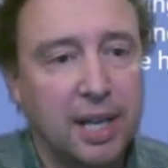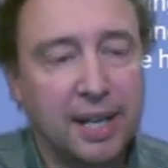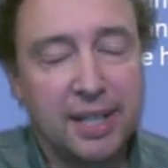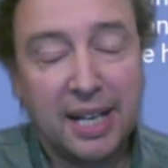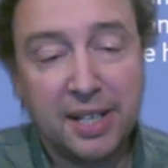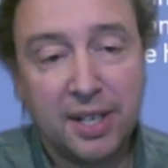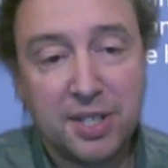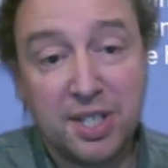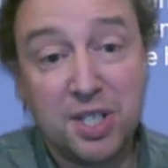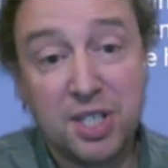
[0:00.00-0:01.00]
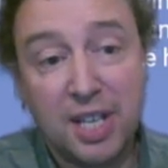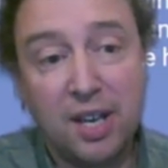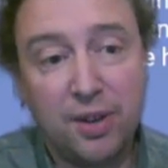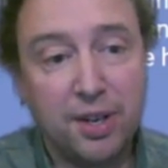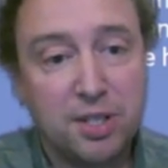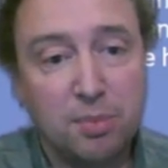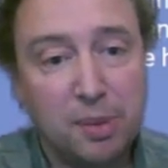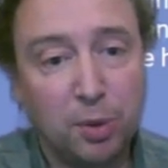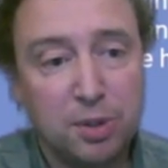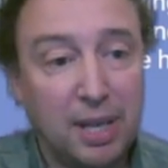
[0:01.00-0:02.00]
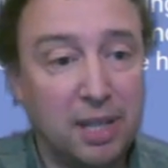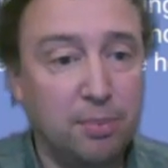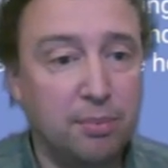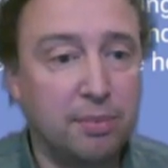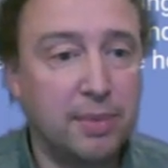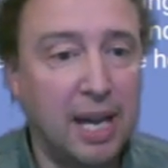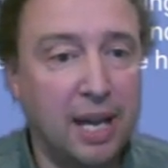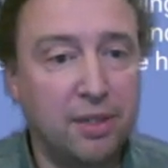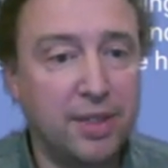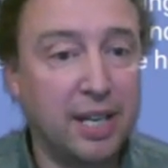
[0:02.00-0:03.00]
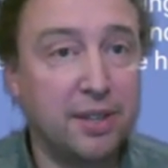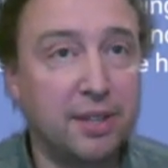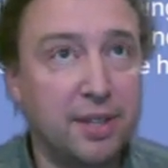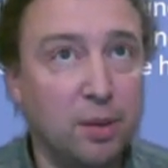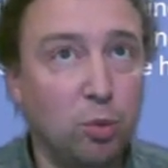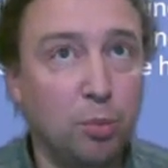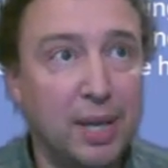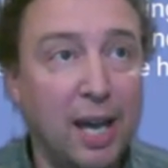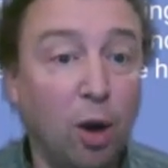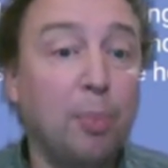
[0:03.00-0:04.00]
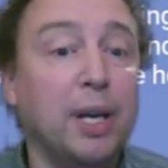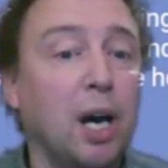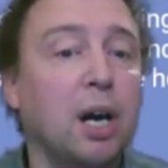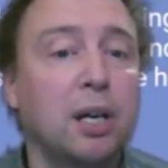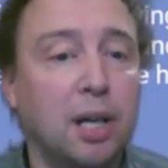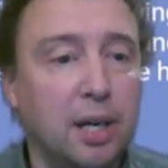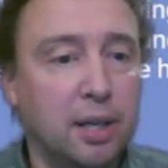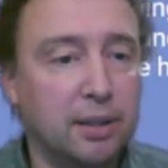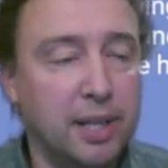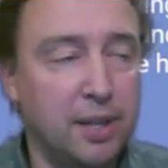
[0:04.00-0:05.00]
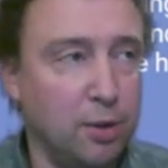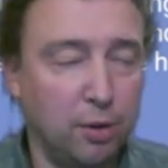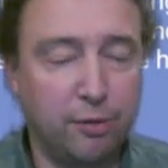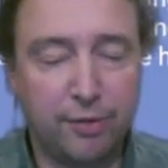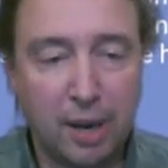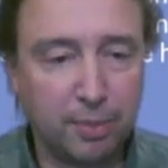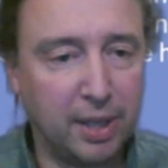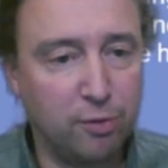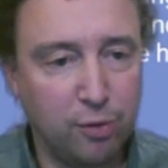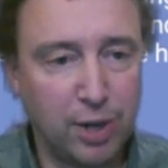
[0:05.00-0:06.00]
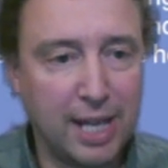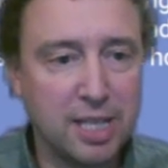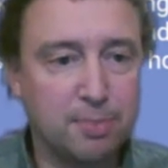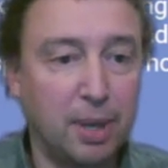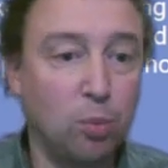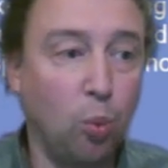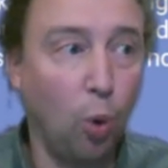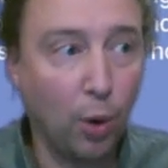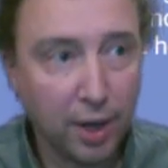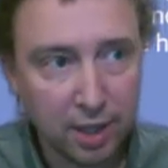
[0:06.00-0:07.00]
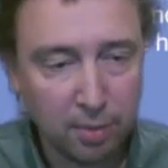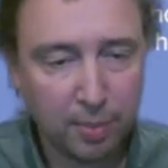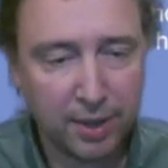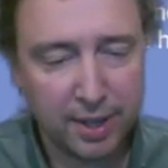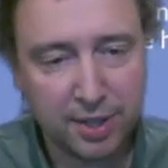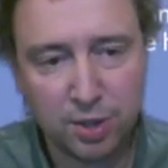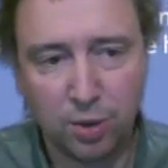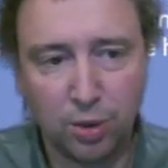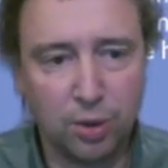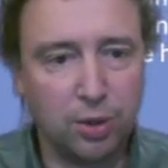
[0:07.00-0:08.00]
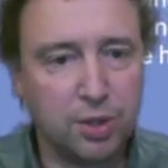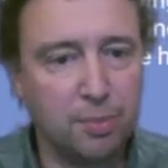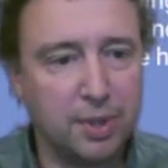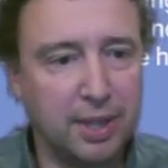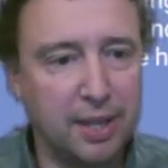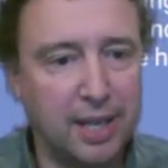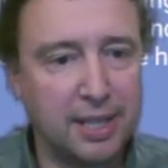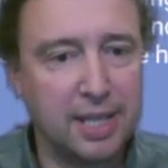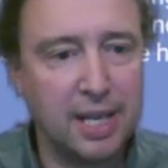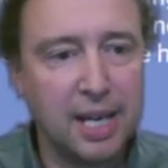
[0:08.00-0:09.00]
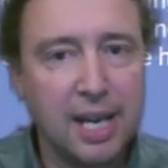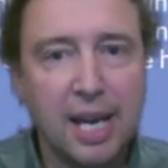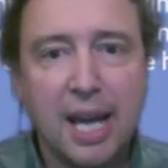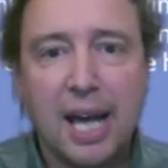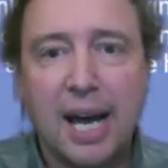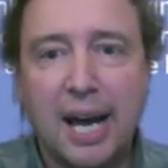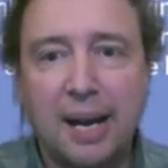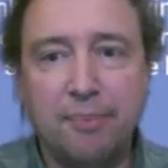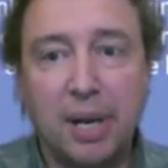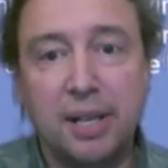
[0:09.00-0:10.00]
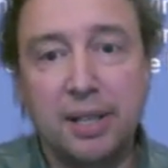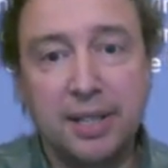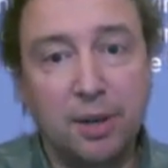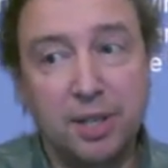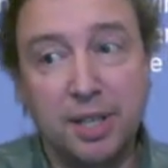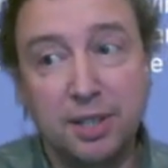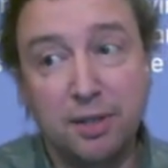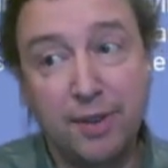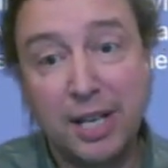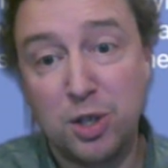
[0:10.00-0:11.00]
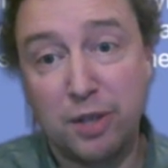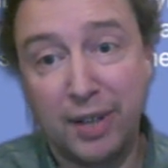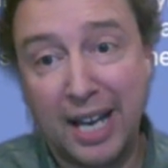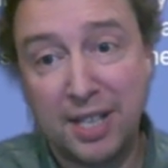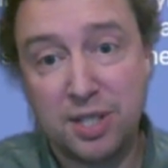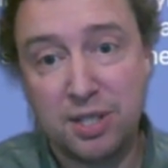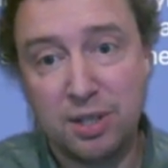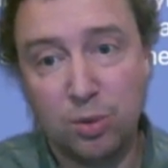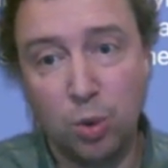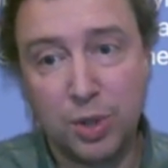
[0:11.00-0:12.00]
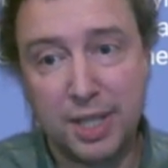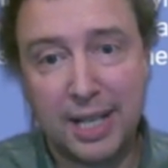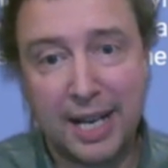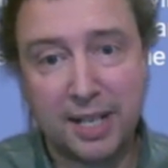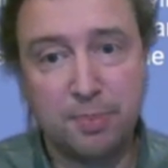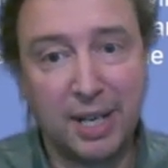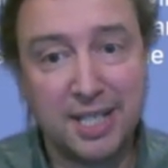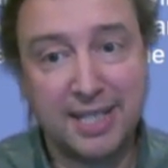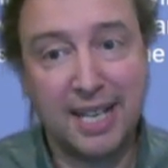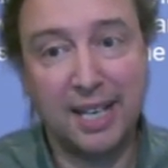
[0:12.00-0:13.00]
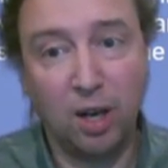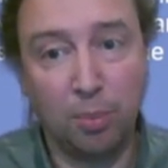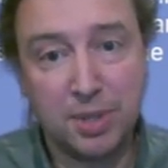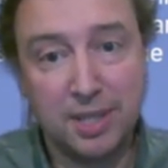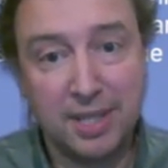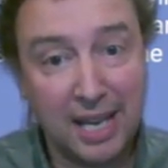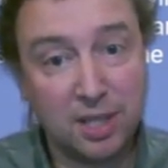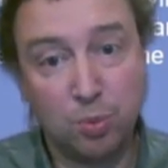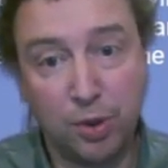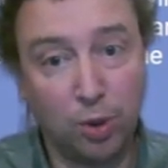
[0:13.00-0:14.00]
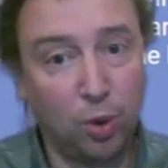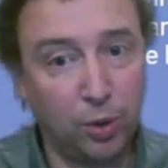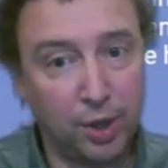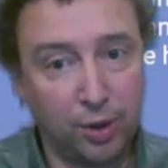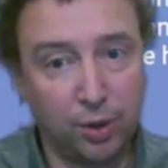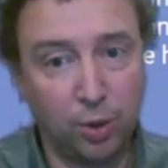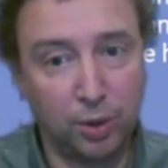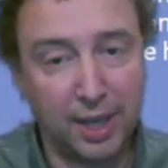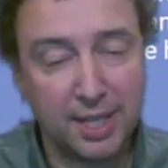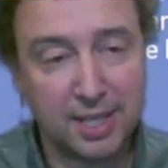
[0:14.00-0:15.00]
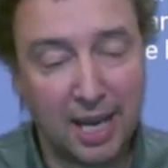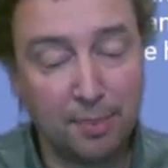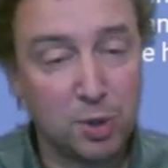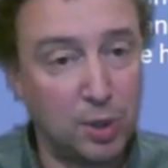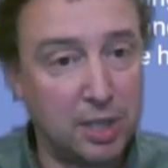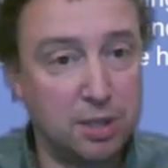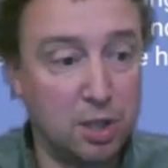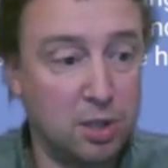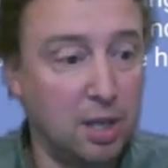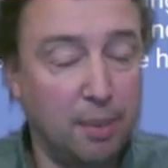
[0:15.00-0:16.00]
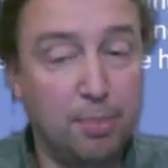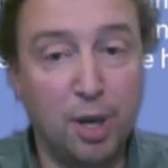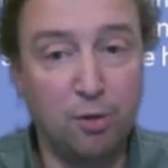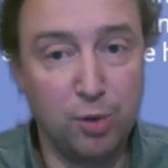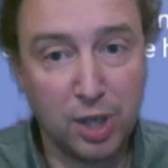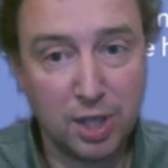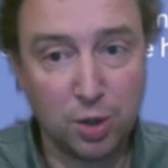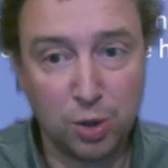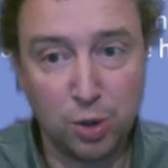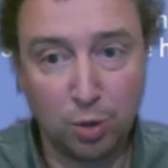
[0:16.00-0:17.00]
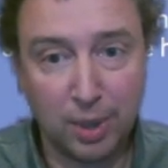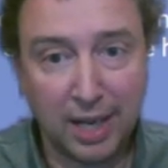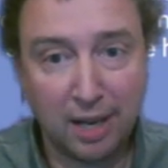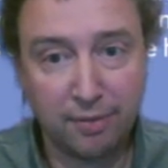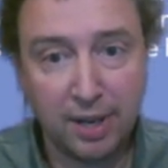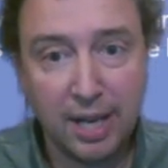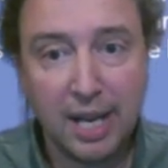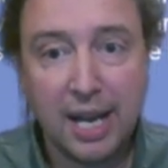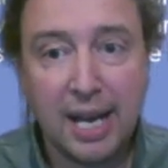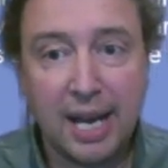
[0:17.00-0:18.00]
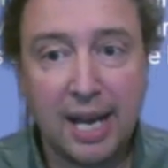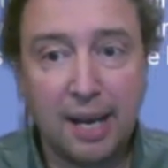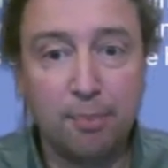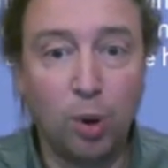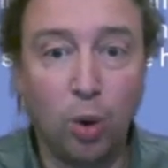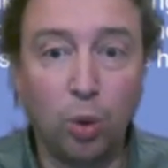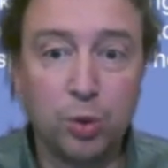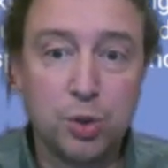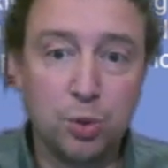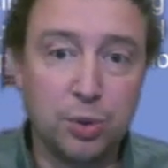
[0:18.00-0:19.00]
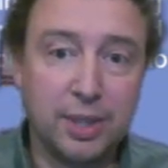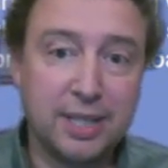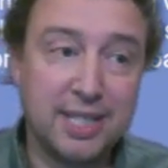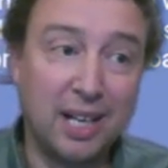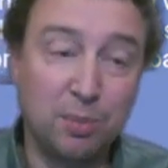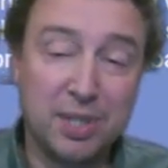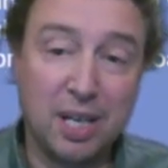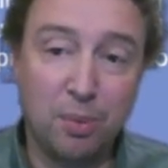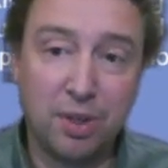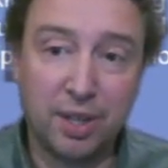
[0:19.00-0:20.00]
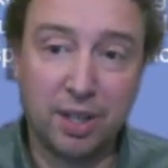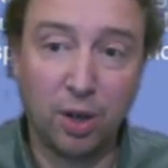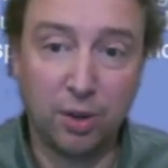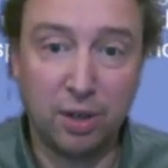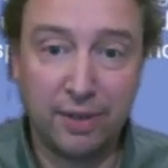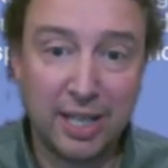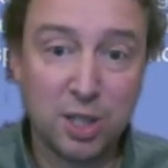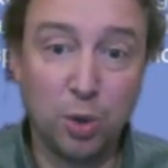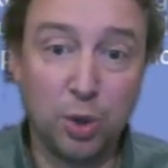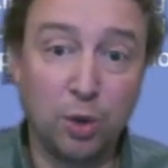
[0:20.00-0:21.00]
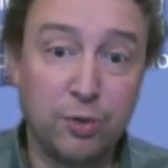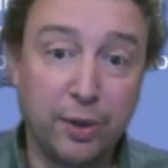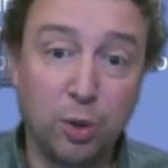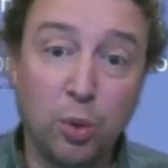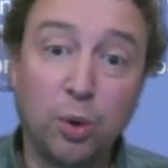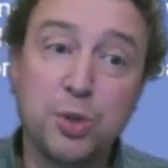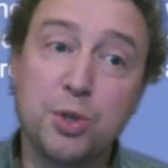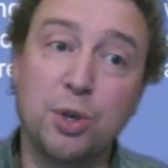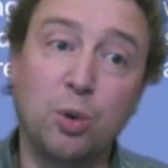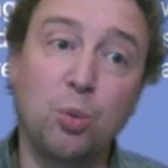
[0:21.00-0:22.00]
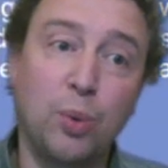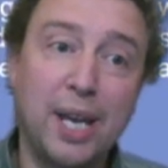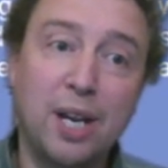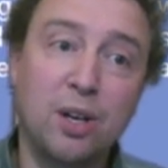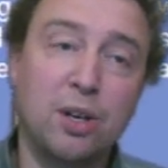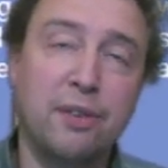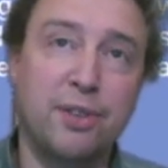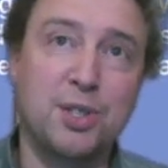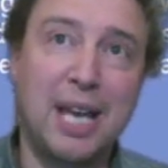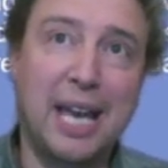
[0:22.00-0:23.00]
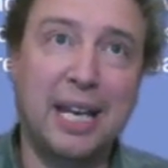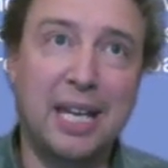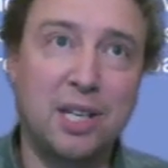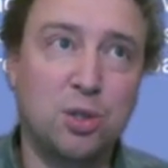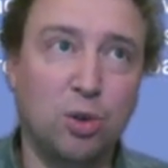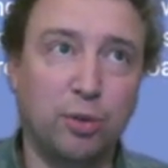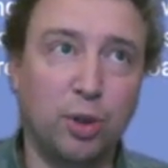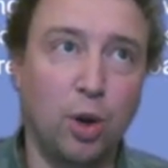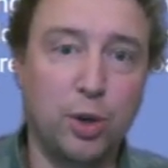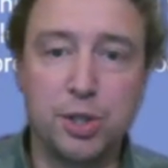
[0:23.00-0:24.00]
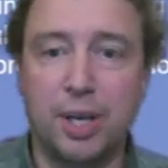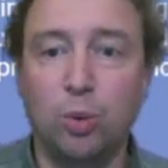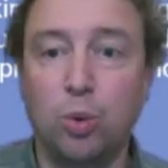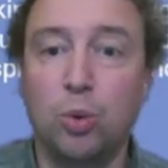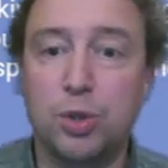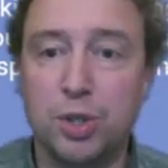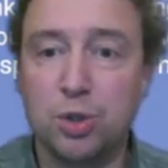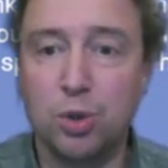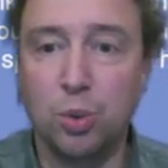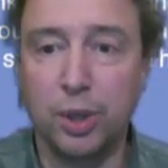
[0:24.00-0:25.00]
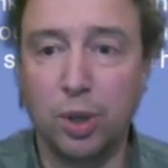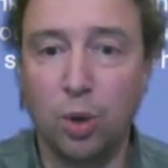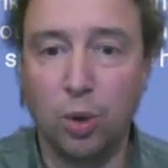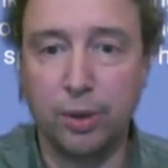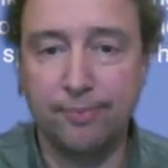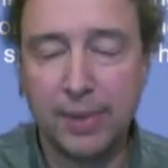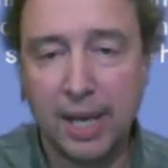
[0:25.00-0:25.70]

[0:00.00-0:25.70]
and the idea is to scare innocent people to make them think that they will be helping either their family and friends by warning them about this or something like that. Now, you can defend yourself against hoax attacks by staying up to date with all the current online scams. So that's just a bit of research on your behalf, but also staying up to date with the current events going on around the world, so you're aware if there's any sort of large-scale hoaxes going on.